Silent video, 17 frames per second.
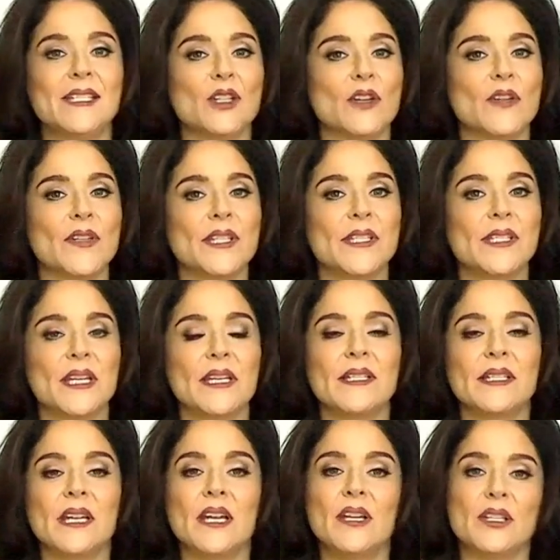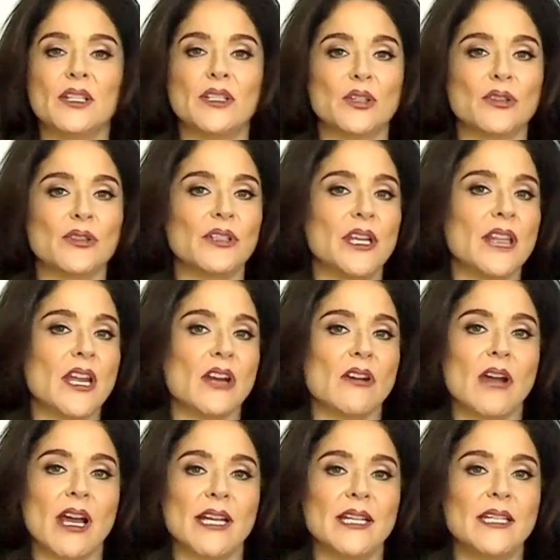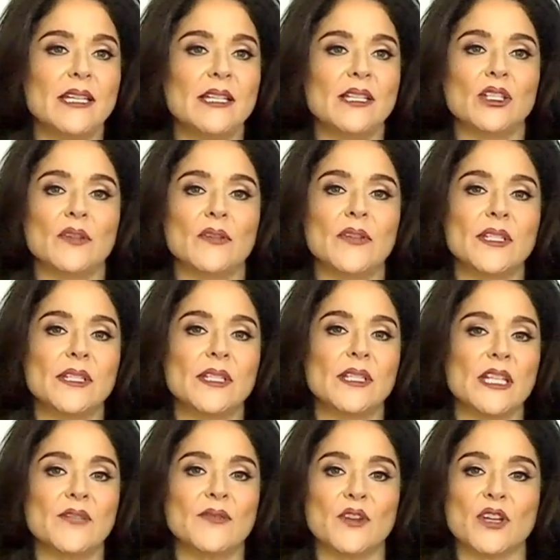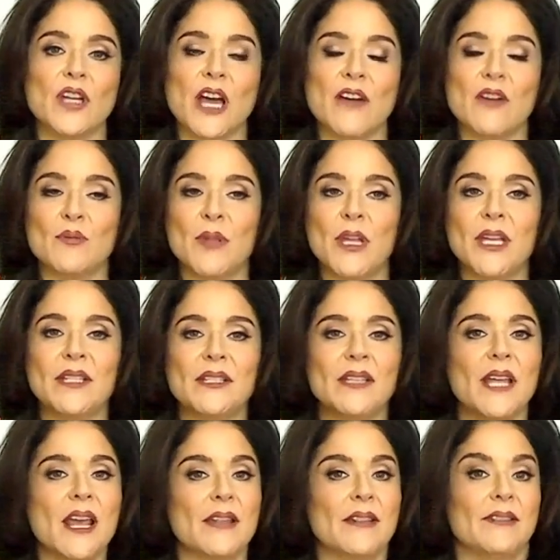services, certainly there are IT services for governments.